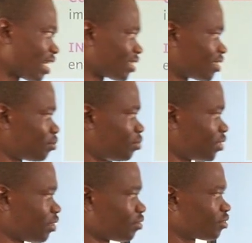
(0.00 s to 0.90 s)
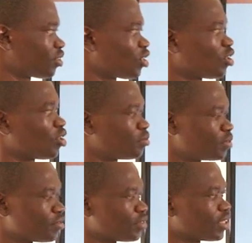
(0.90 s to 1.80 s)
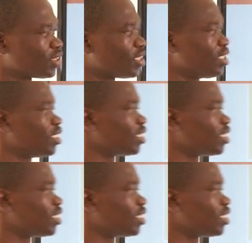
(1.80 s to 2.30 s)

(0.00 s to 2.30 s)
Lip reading: That is breathe or breathing.